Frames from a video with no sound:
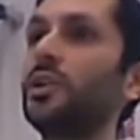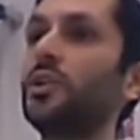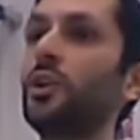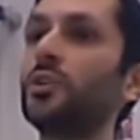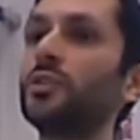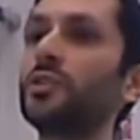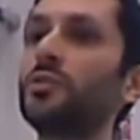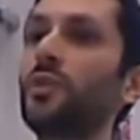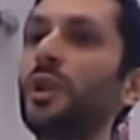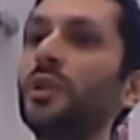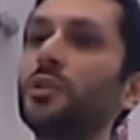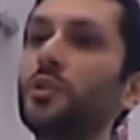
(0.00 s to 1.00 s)
Don't
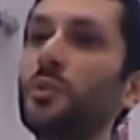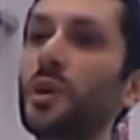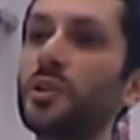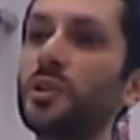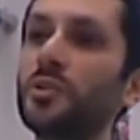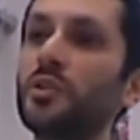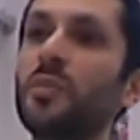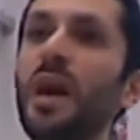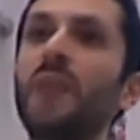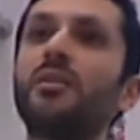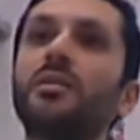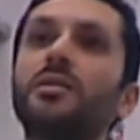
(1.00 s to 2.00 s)
dwell too much into the
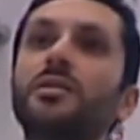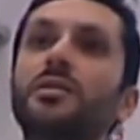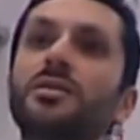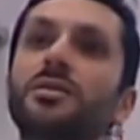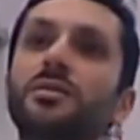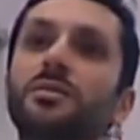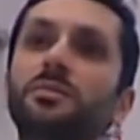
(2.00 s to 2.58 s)
barriers.